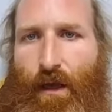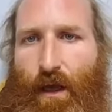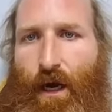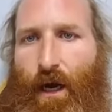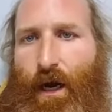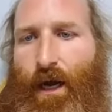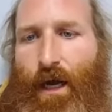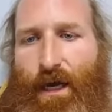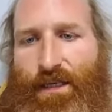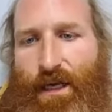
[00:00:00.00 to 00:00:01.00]
All right,
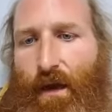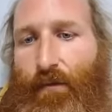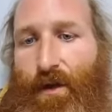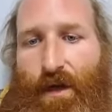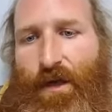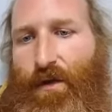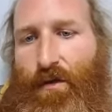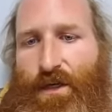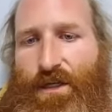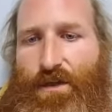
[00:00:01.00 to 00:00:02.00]
guys, I'm going to
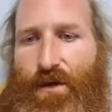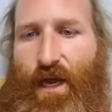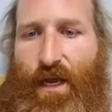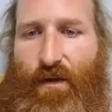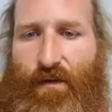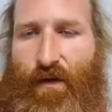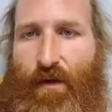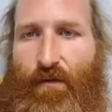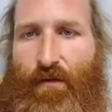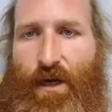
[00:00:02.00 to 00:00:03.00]
call this to an end. I
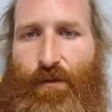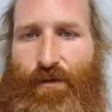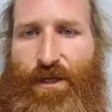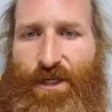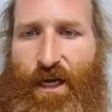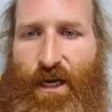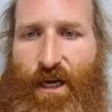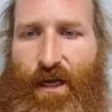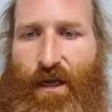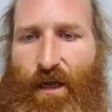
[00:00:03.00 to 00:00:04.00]
really appreciate
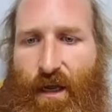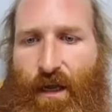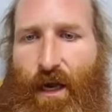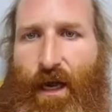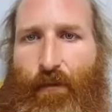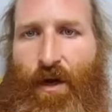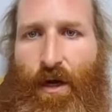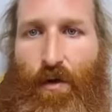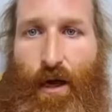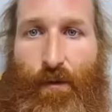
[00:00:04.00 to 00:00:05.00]
it. I am going to
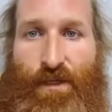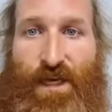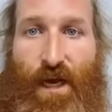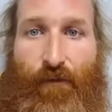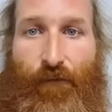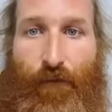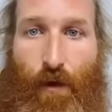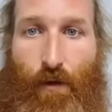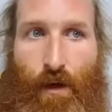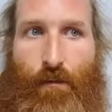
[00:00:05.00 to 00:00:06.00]
grab a second
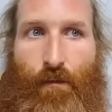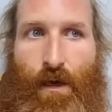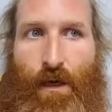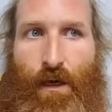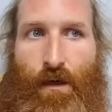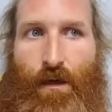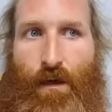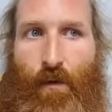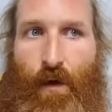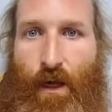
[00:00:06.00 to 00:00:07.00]
phone number
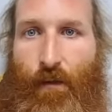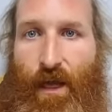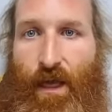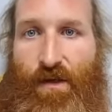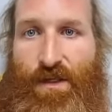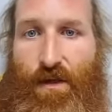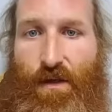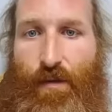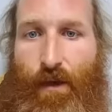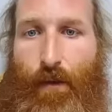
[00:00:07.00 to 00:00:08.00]
while I'm here so
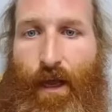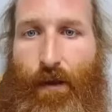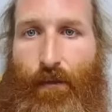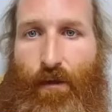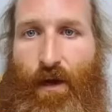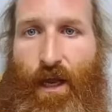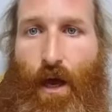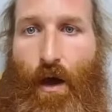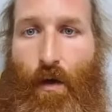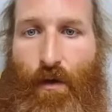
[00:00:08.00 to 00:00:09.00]
that people are able to get a
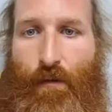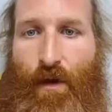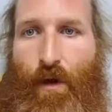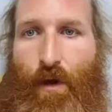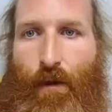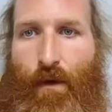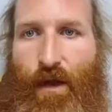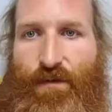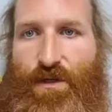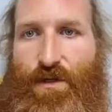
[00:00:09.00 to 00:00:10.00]
hold of me while I'm live
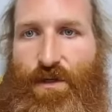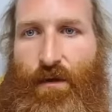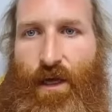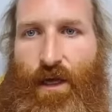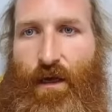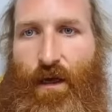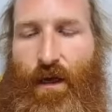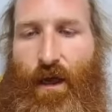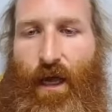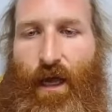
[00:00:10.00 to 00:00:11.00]
streaming.
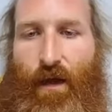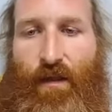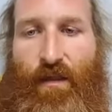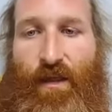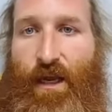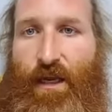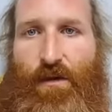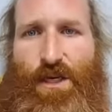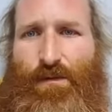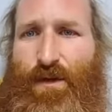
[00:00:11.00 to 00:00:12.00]
And thank you.
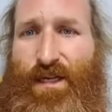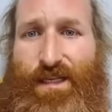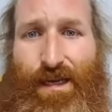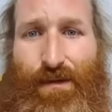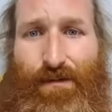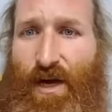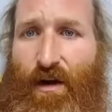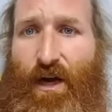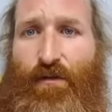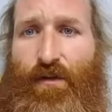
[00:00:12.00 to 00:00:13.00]
Just please keep sharing
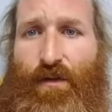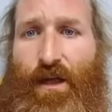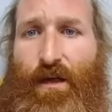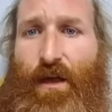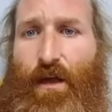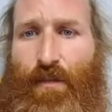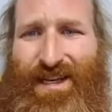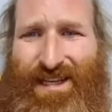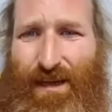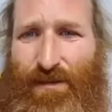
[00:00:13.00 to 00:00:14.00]
everything. Please
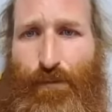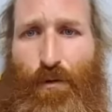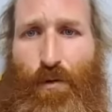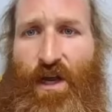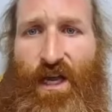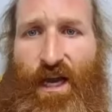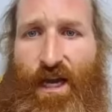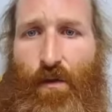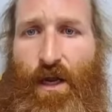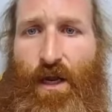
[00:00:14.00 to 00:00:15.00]
keep supporting in any
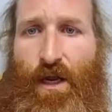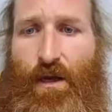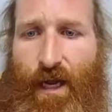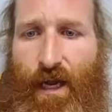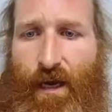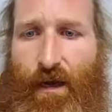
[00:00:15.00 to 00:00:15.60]
way you can.